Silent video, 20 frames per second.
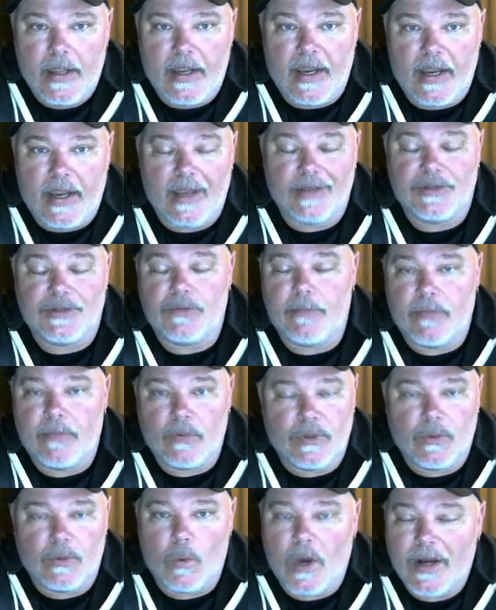And
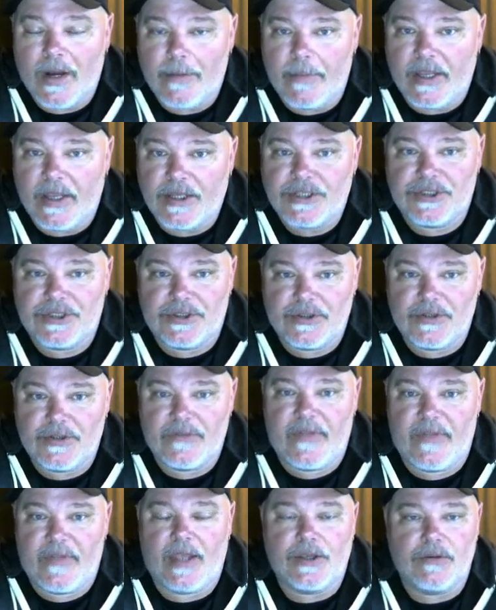you want to make sure
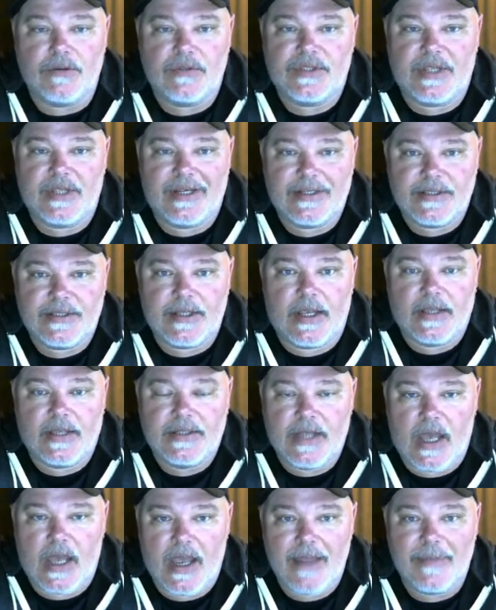that you set aside
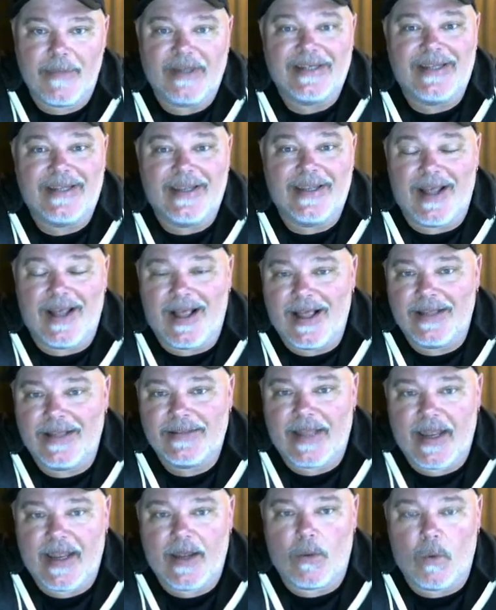time and get on
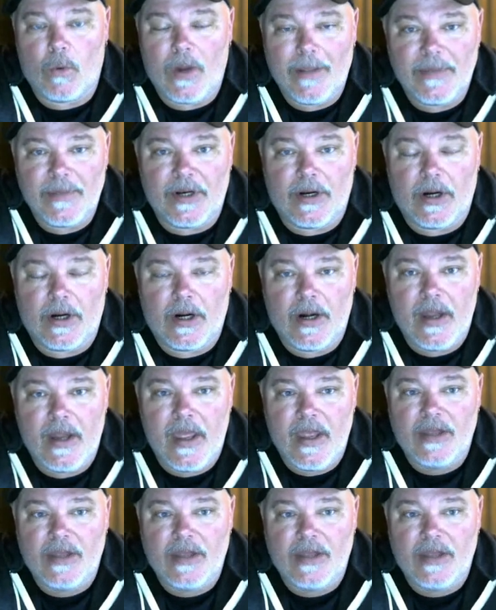that webinar